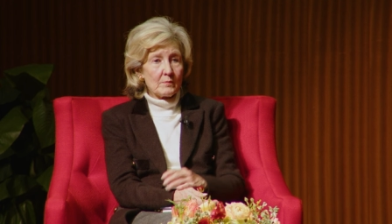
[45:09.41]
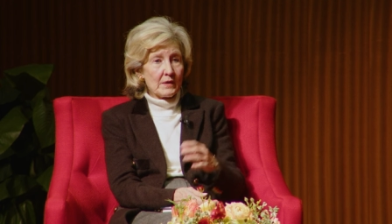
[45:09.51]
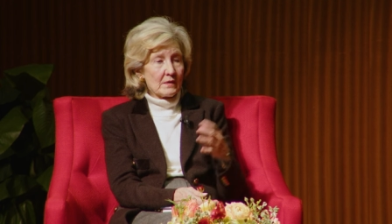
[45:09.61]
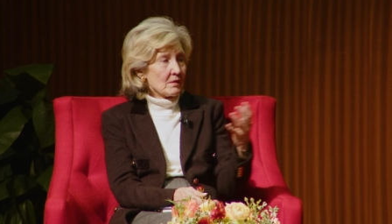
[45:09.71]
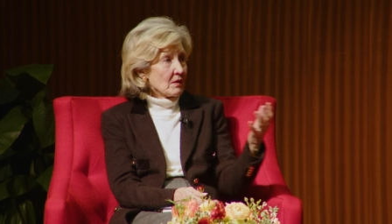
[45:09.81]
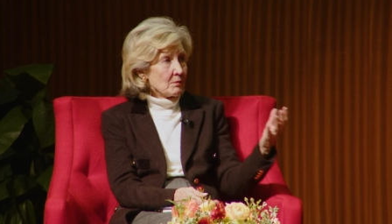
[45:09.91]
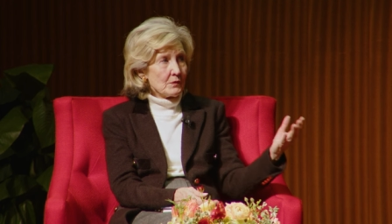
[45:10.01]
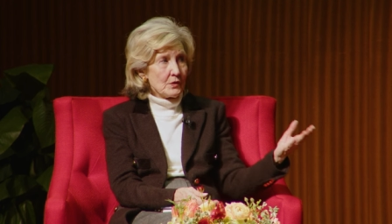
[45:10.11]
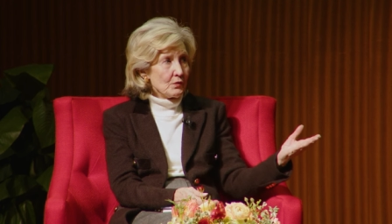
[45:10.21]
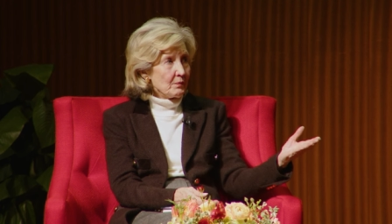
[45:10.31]
But
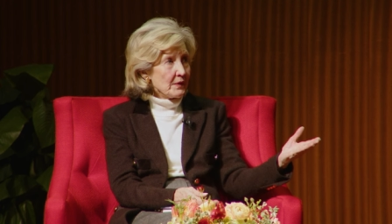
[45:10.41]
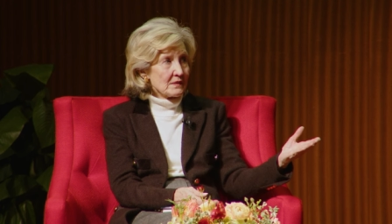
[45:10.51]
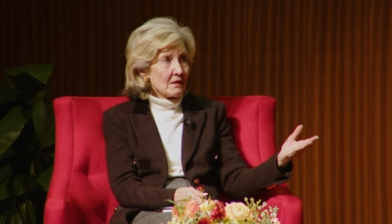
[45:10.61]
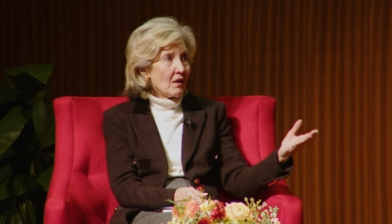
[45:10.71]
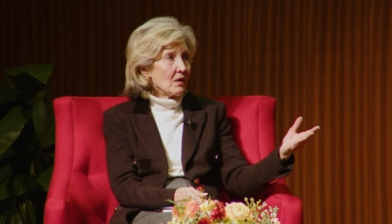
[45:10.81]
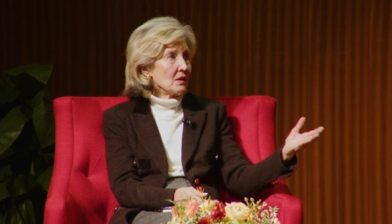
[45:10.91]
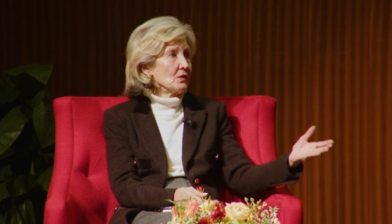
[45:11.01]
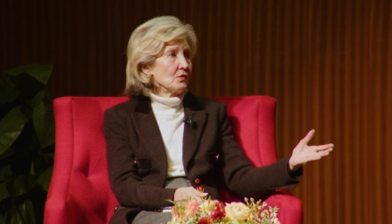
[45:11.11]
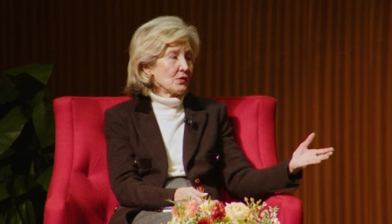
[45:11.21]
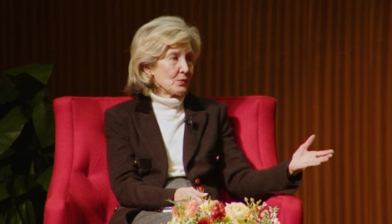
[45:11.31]
you've been all
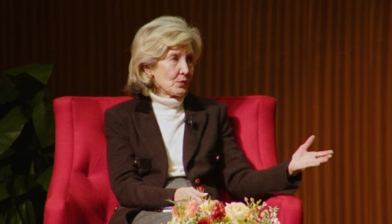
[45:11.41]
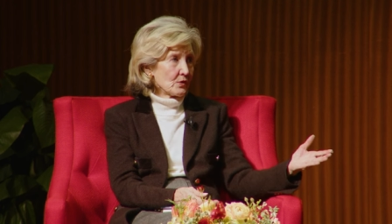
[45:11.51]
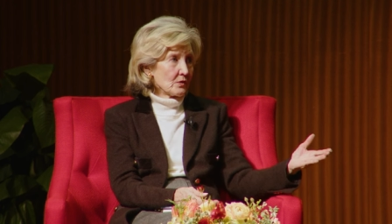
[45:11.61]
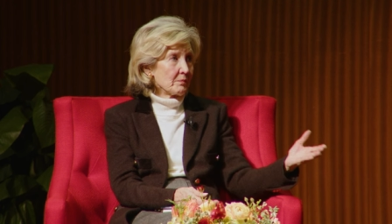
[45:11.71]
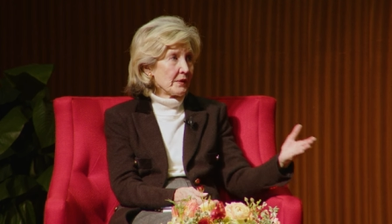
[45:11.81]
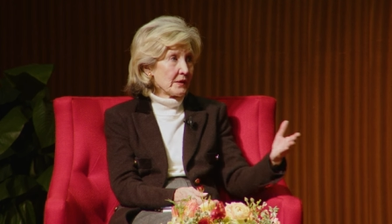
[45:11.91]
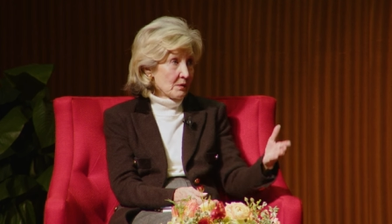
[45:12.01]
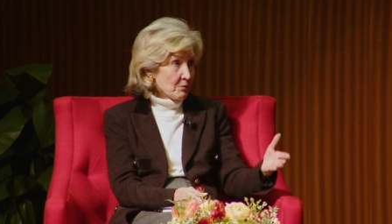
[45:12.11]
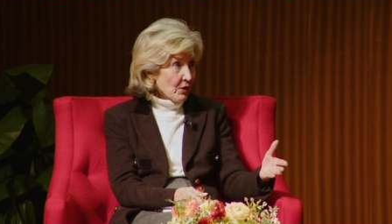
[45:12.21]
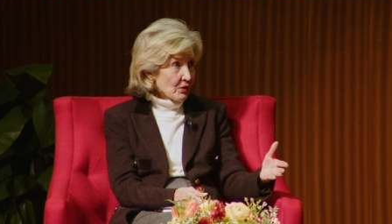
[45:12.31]
over the world
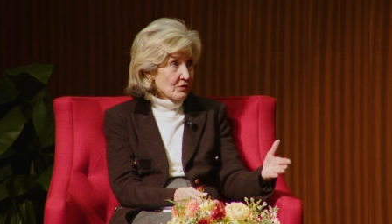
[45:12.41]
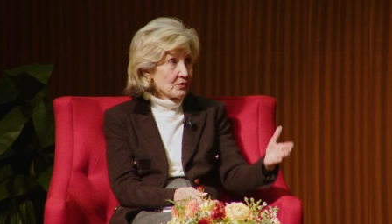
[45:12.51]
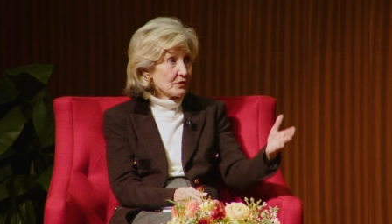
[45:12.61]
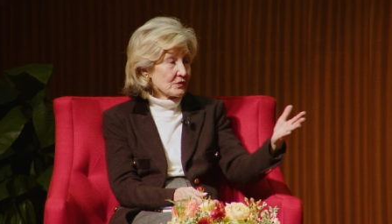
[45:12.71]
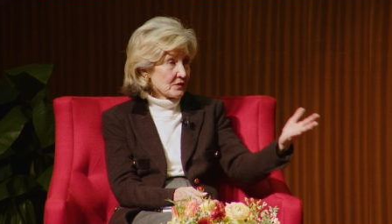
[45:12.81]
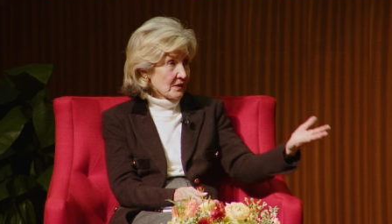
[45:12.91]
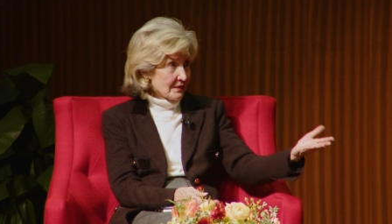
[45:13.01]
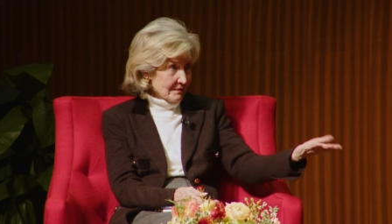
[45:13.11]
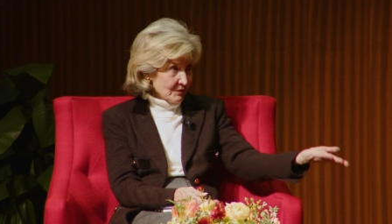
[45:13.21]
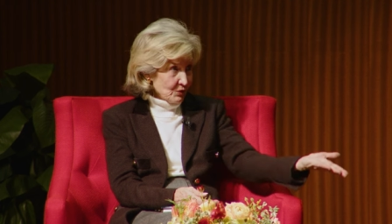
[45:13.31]
making partners,
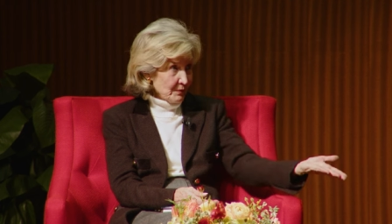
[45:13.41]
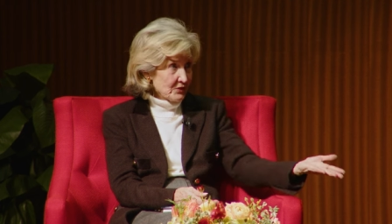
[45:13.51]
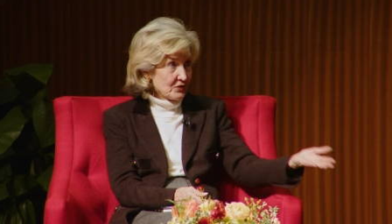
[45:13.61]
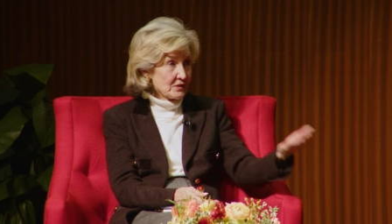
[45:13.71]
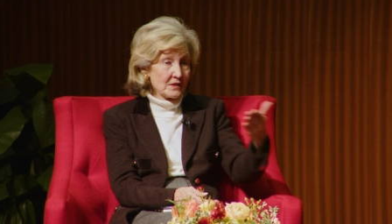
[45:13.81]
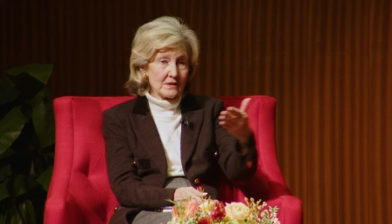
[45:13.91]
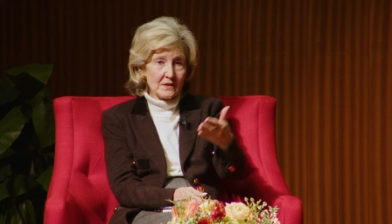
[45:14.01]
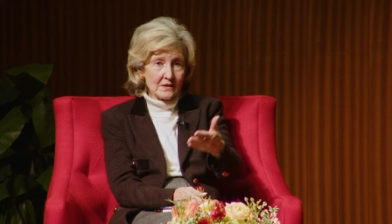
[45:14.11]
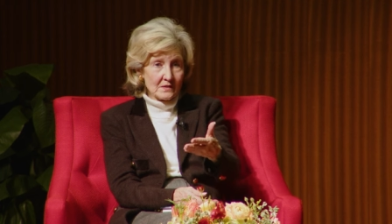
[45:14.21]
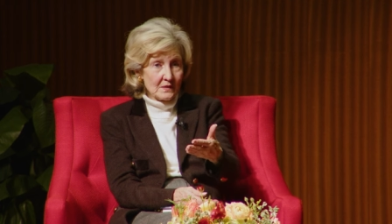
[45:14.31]
and you mentioned
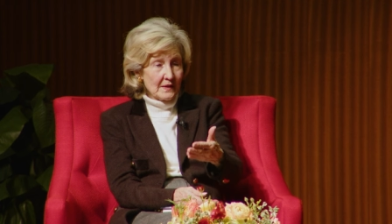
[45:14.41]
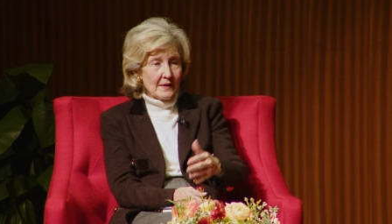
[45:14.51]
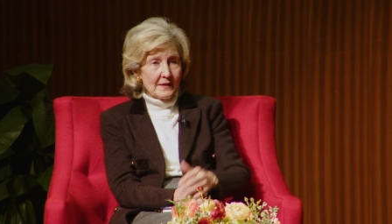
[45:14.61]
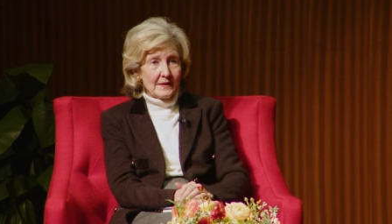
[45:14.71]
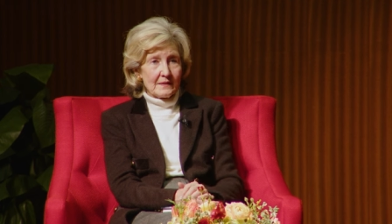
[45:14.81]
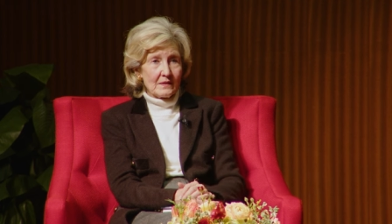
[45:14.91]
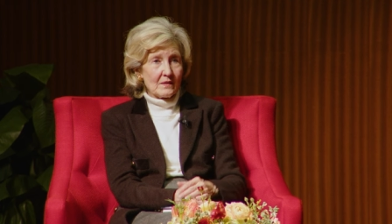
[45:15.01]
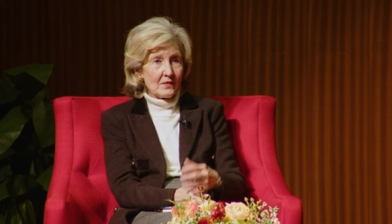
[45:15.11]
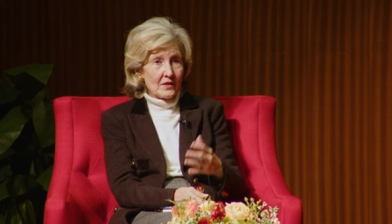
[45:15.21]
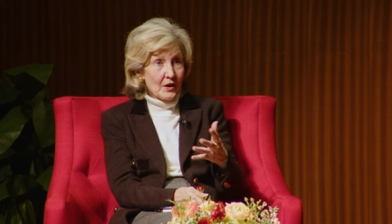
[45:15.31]
India,
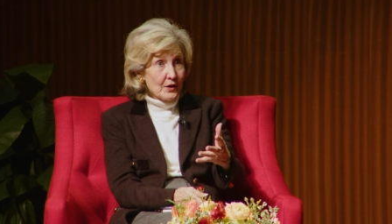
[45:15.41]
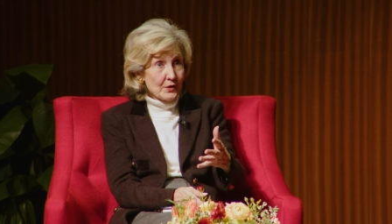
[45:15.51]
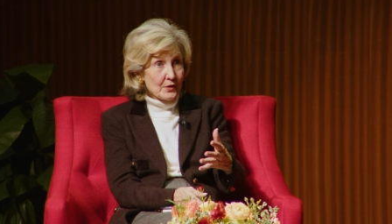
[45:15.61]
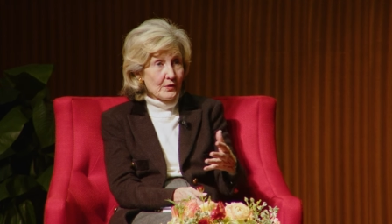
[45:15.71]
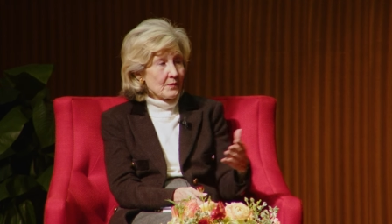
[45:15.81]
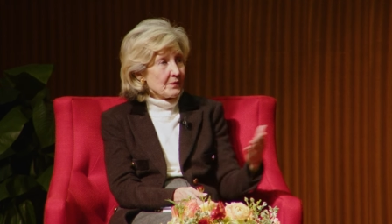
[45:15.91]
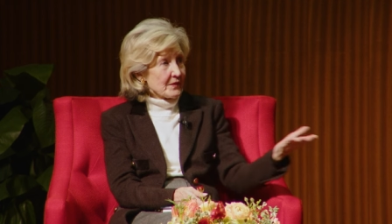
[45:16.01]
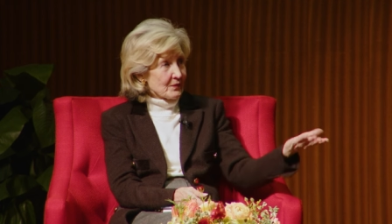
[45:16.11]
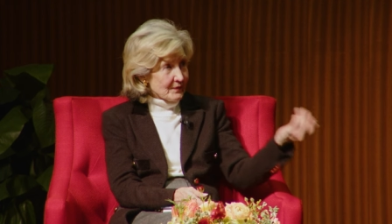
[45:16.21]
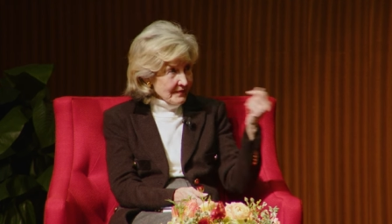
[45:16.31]
uh, Qatar.
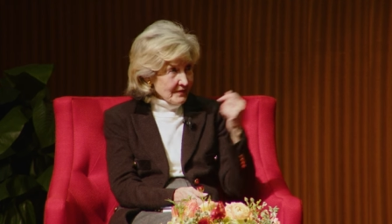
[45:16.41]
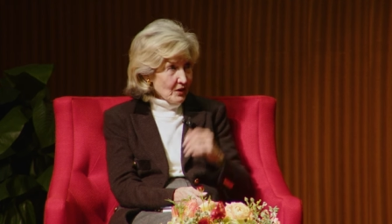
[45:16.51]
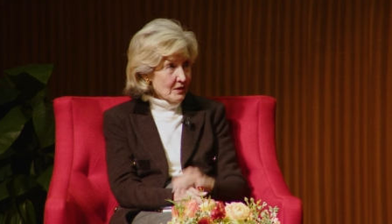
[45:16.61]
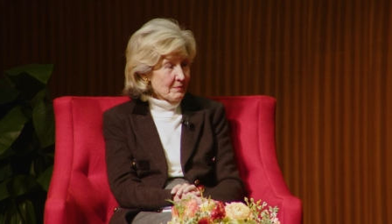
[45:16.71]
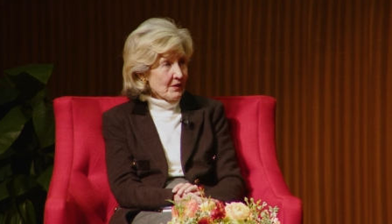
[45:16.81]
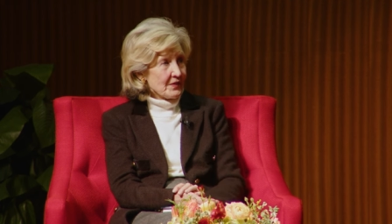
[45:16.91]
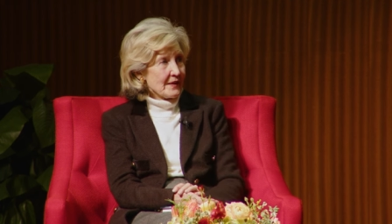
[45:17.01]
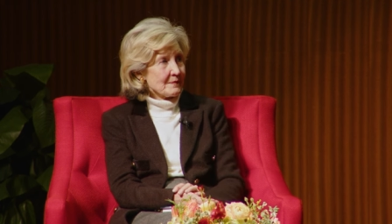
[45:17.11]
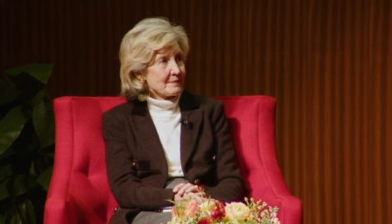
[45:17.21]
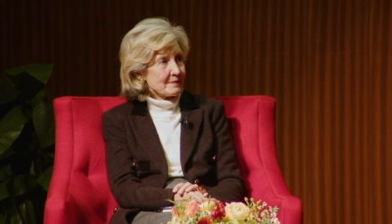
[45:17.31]
Talk about that.